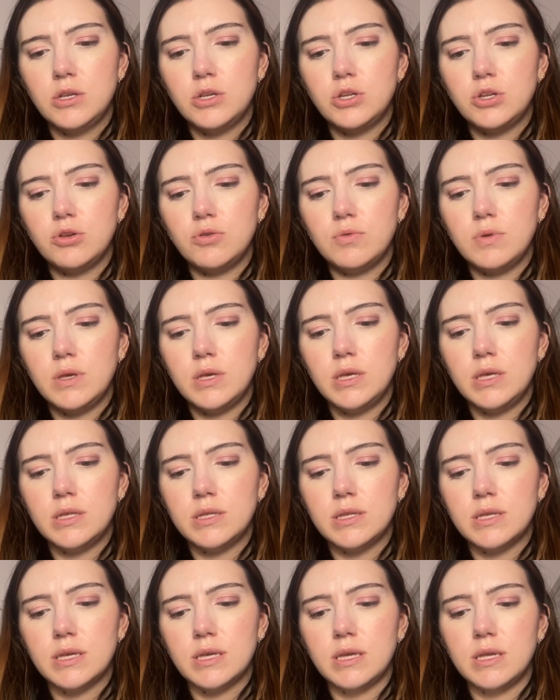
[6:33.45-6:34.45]
Dewy
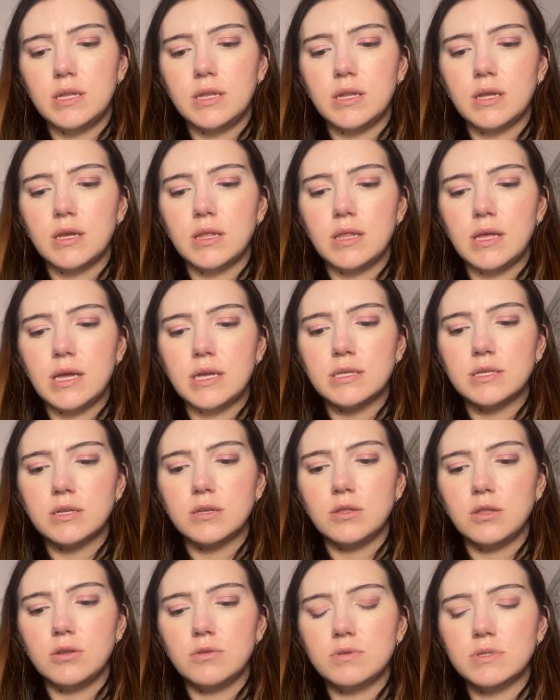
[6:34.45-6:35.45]
Skin Glass
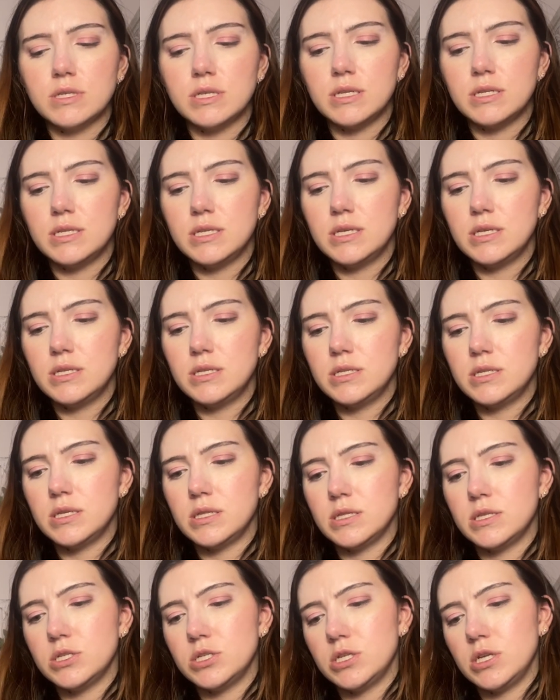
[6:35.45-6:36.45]
Glow Skin Tint
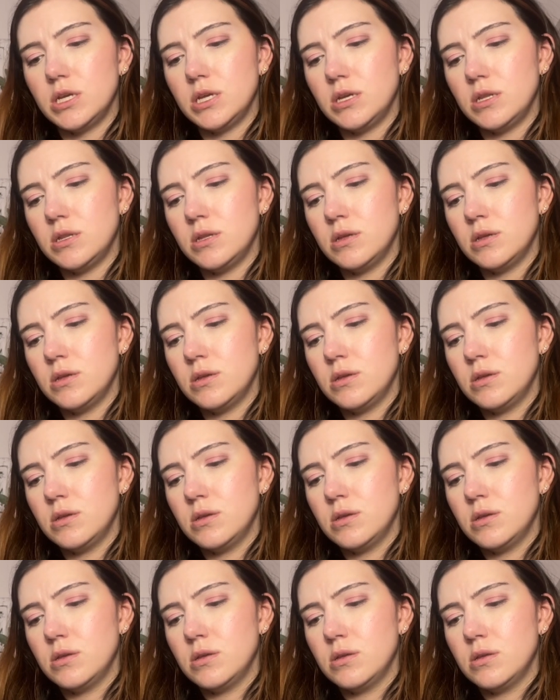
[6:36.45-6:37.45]
in the shade
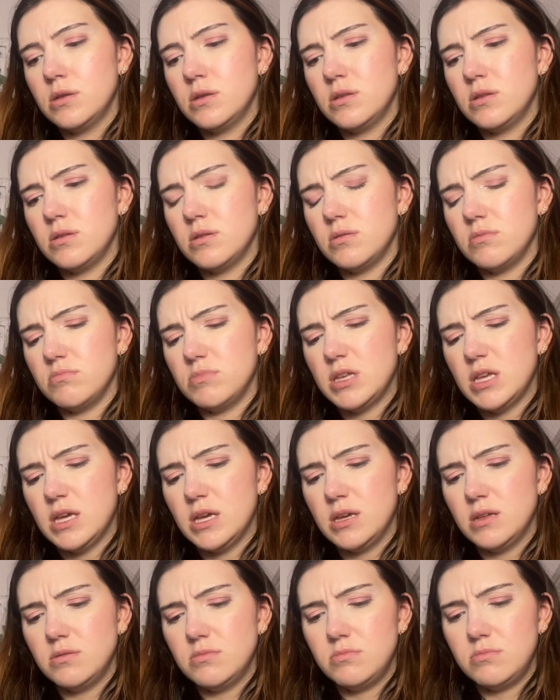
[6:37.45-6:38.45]

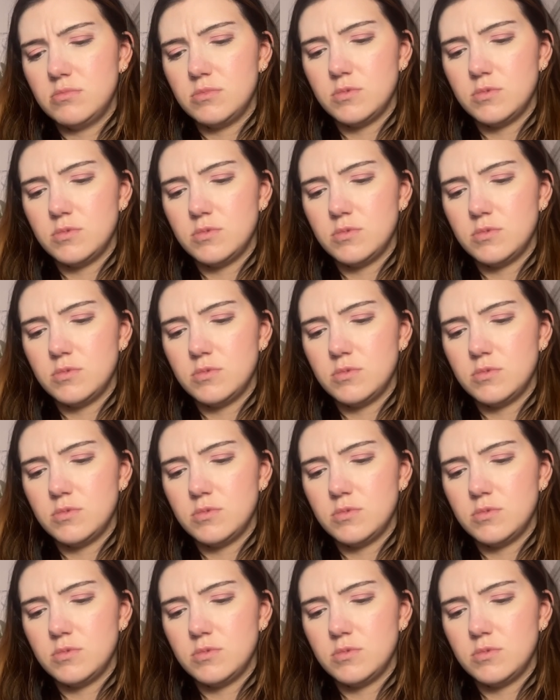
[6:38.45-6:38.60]
10.